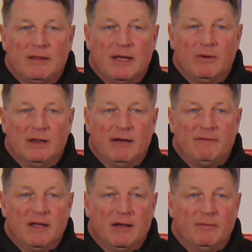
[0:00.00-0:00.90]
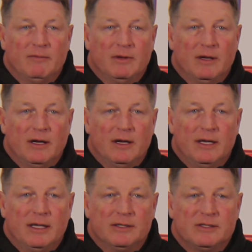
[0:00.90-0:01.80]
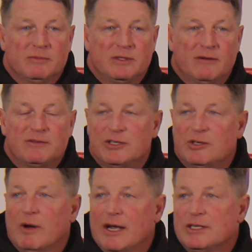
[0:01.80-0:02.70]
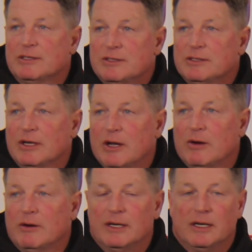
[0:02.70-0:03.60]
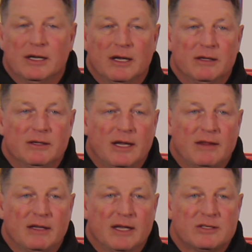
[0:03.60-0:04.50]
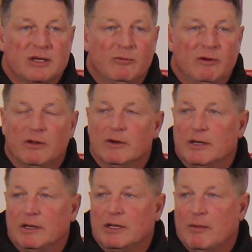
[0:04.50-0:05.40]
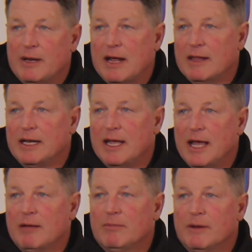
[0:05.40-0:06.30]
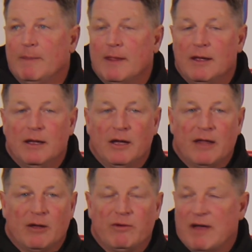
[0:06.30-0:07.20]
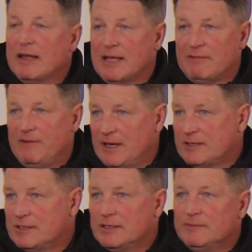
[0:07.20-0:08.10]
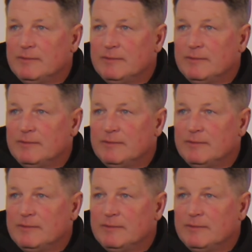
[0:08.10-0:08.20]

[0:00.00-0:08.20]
think we left them in some tough situations, I think that's something we've learned coming out of that game. But I think we've got that fixed.